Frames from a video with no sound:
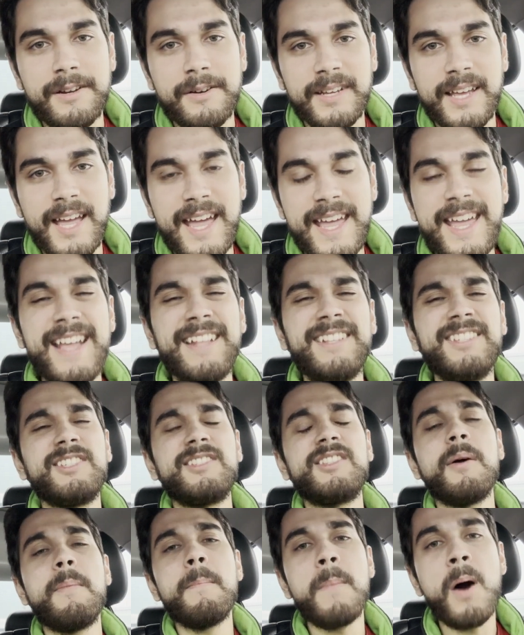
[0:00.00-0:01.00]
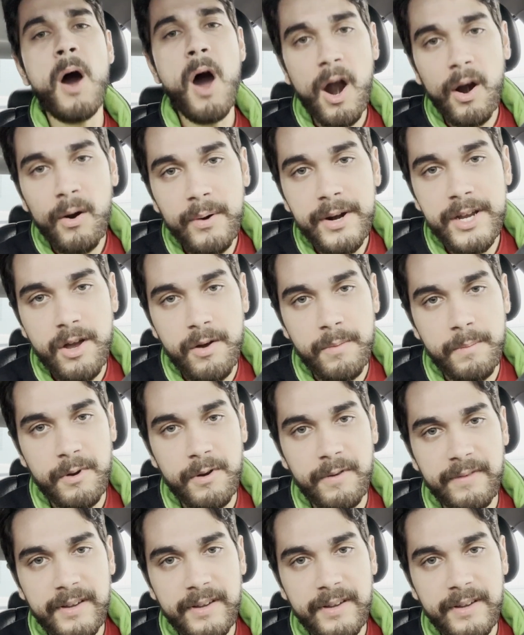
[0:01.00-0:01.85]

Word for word: okay? It's the Mario movie.